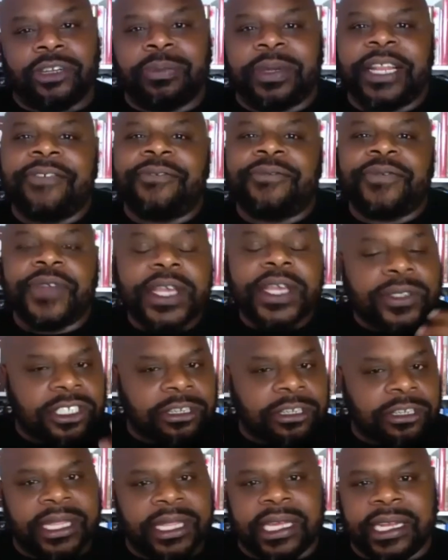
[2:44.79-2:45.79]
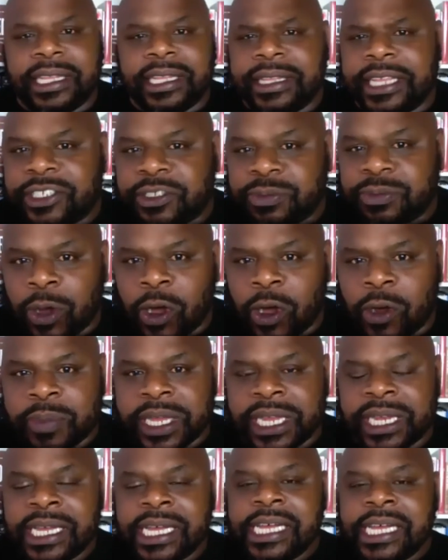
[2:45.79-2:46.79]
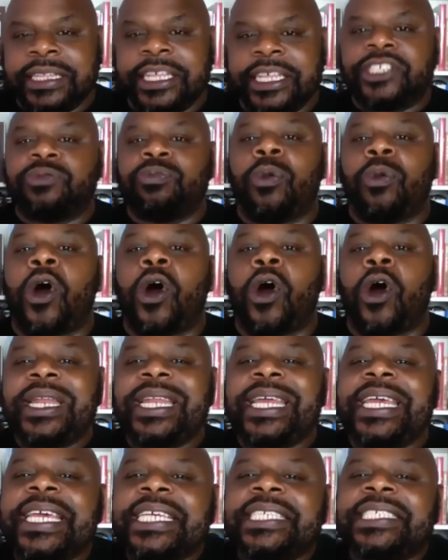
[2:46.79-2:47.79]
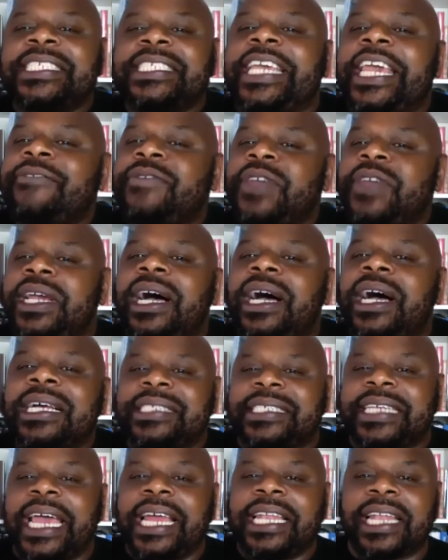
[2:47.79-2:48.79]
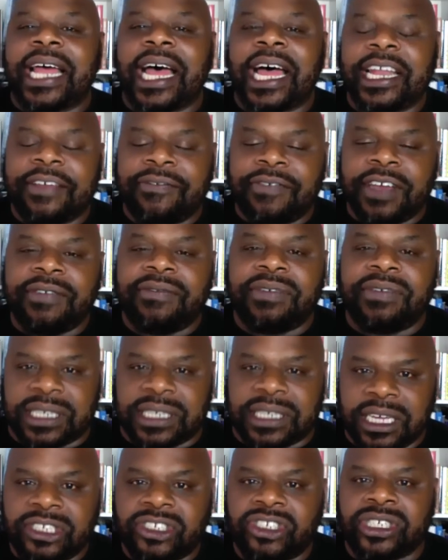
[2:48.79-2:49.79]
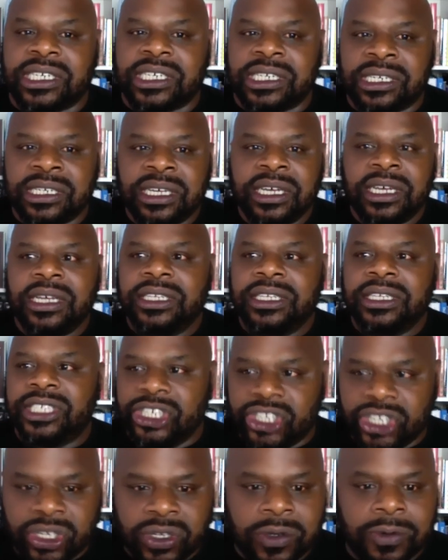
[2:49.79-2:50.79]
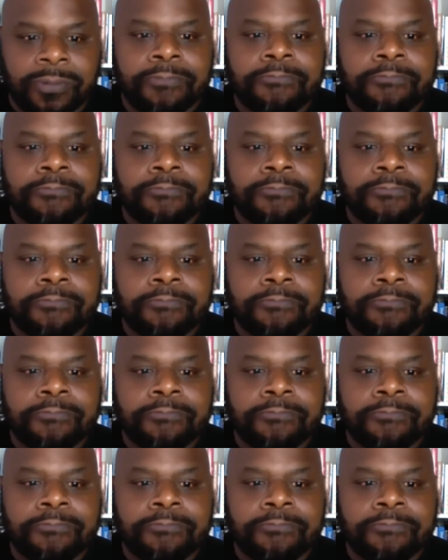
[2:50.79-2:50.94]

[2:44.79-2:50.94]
But it feels to me that in this moment is giving us a lot of invitation to do.